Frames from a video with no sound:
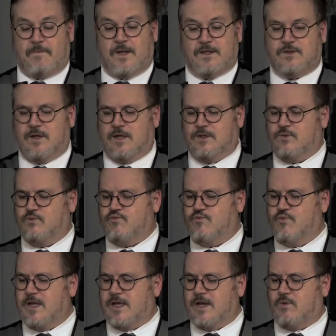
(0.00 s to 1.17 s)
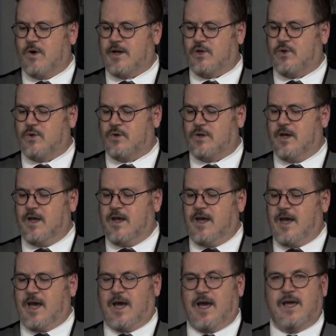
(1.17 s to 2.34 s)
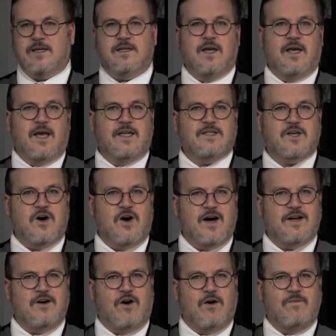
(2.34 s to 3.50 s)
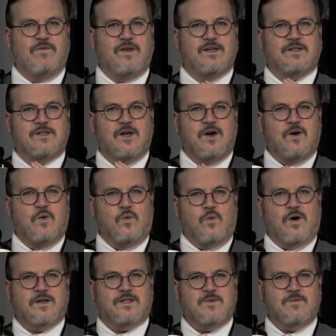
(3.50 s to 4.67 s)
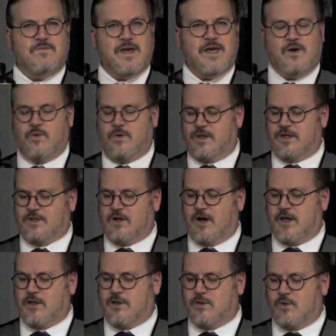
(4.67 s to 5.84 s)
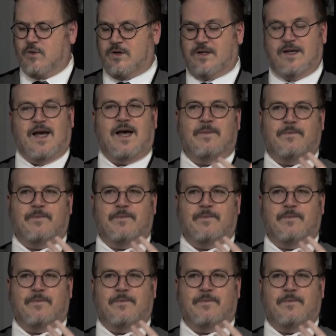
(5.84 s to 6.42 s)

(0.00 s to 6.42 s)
It's really quite good, and it's kind of obvious what to make with this, I thought.